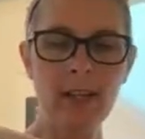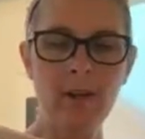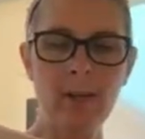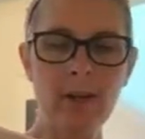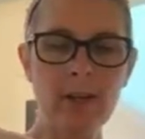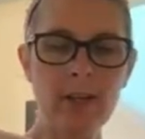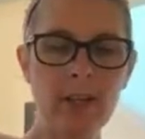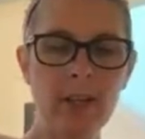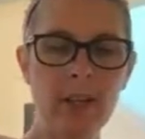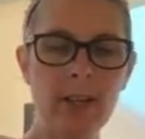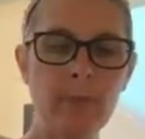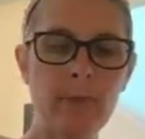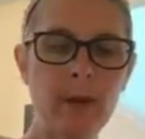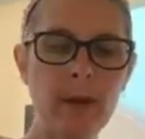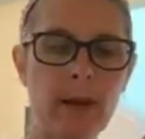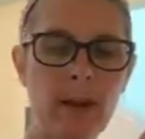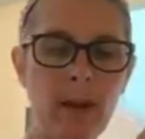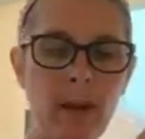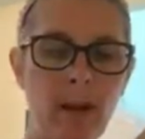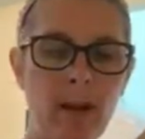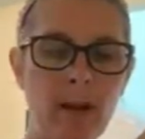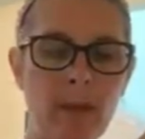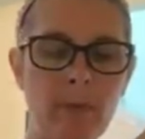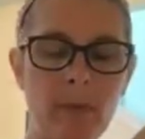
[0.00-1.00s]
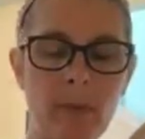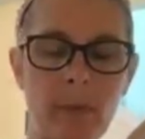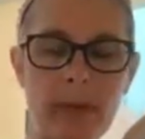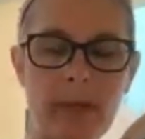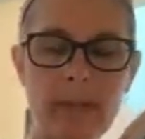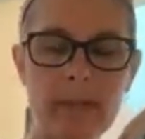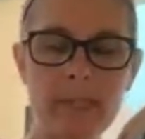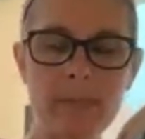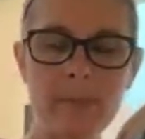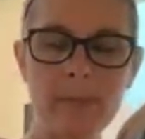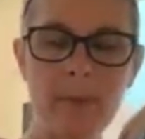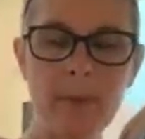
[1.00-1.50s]
which he had become
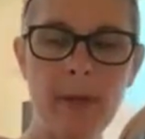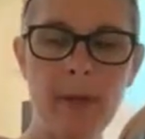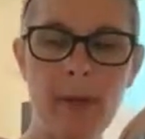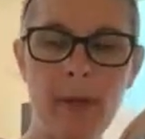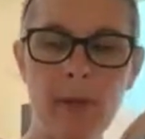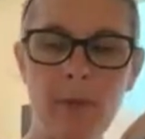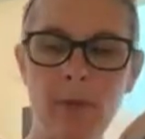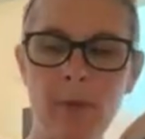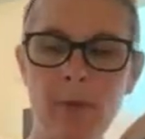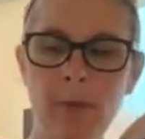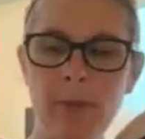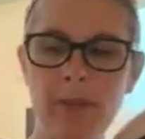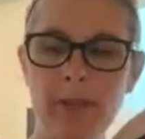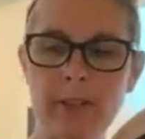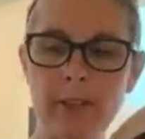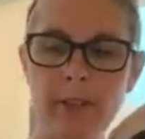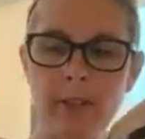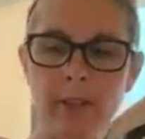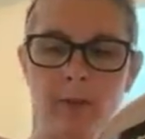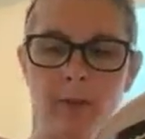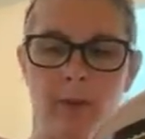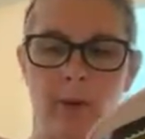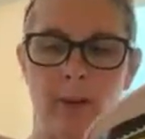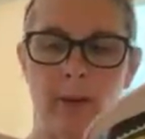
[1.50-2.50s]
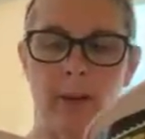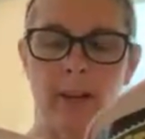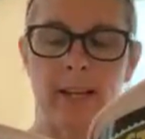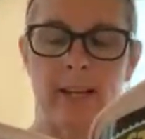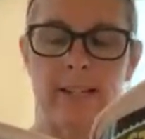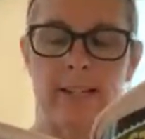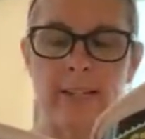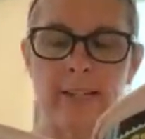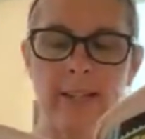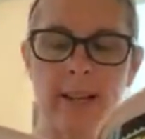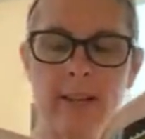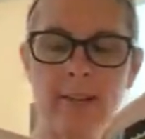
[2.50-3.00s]
when his big bulletin board
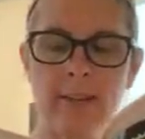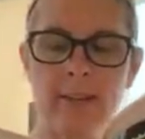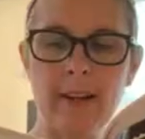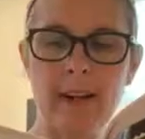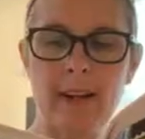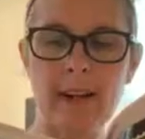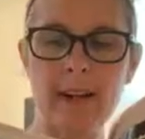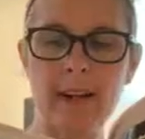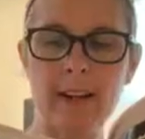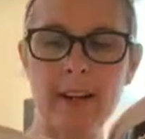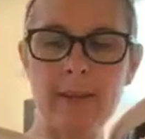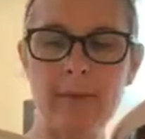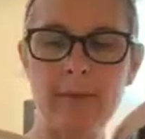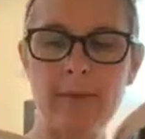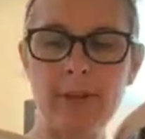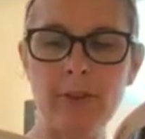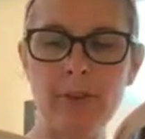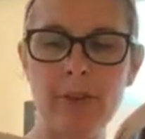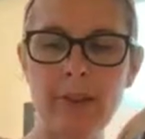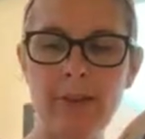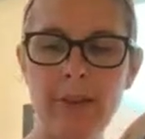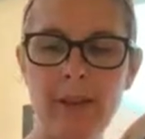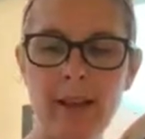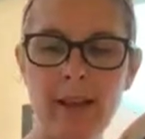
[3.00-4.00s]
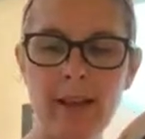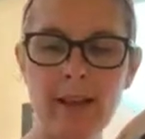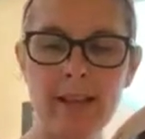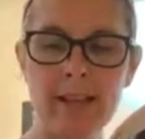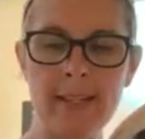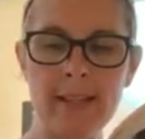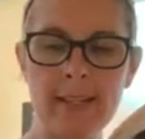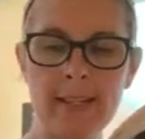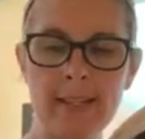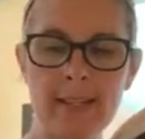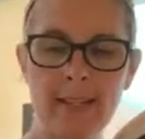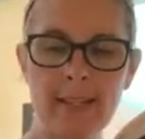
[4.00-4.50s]
had settled on him during the
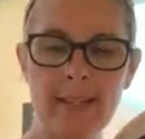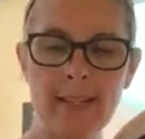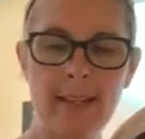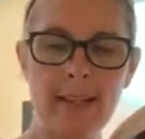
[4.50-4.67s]
night.